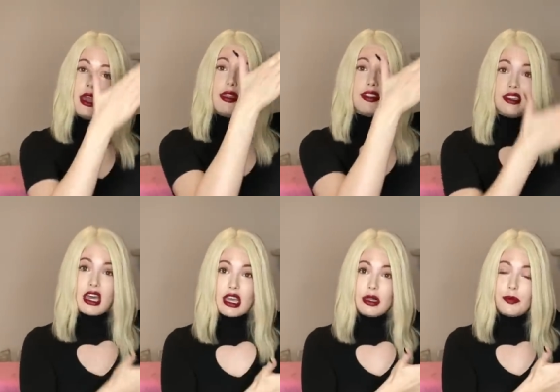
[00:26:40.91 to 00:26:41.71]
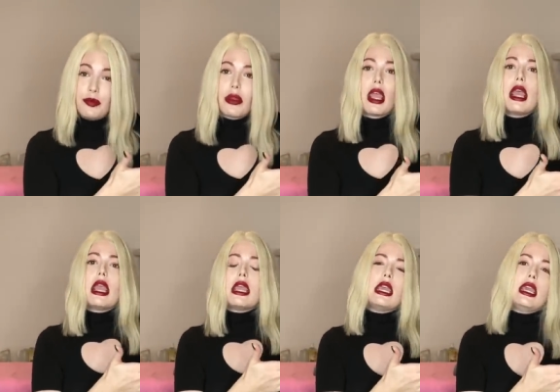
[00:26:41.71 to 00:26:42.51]
That's a cut.
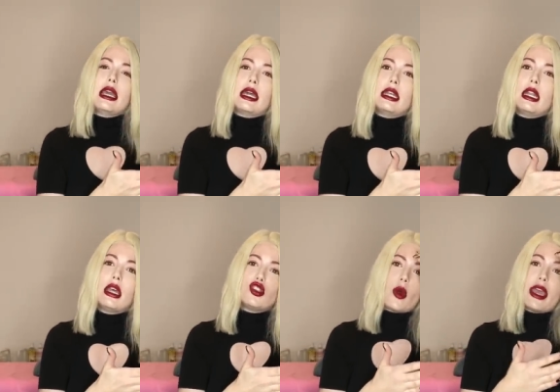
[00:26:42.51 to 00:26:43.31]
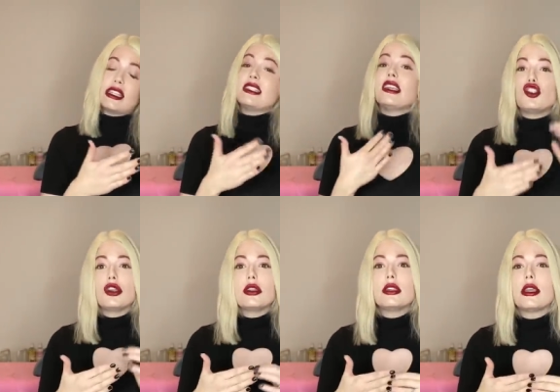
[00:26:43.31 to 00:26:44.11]
And so I had
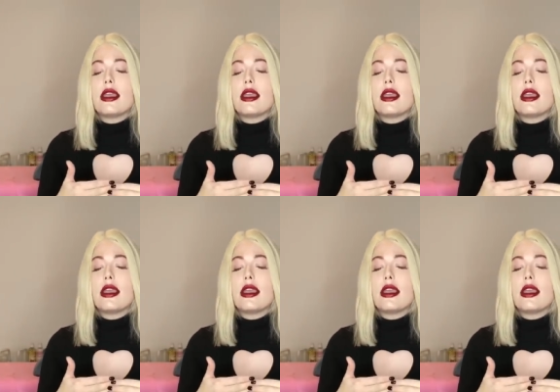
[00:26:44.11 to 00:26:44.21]
stitches.